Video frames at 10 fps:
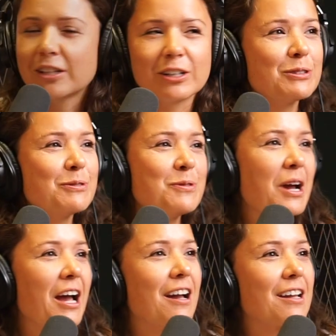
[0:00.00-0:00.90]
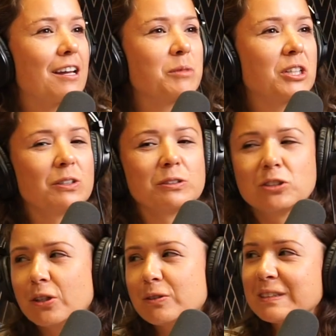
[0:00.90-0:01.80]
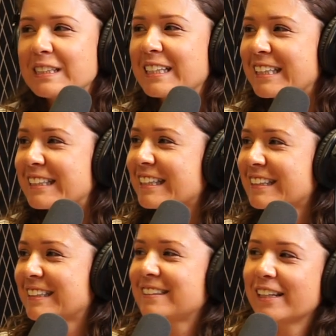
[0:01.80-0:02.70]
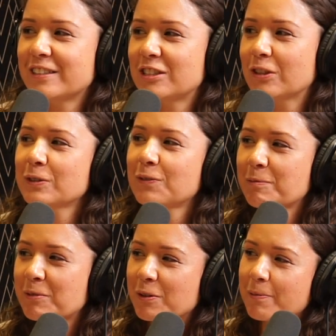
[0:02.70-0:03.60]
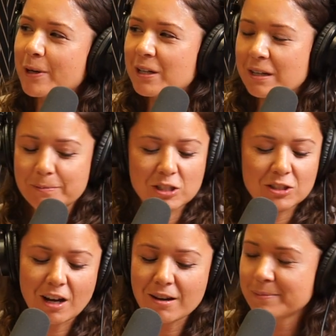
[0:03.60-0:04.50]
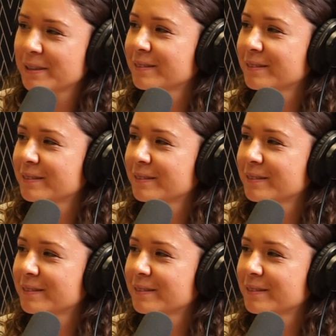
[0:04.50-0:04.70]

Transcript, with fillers: Hello, I am Nicole Jones, and this is Aaron Jones from the Repair Companies Shop.